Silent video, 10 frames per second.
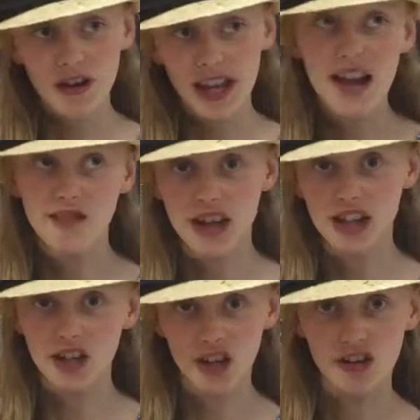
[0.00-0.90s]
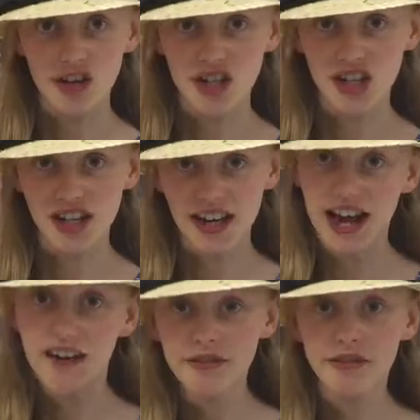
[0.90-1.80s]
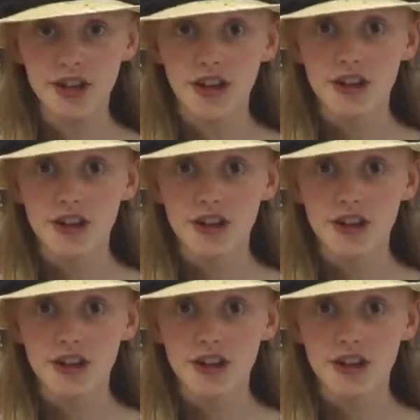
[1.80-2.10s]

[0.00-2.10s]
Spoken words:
only have €8 left.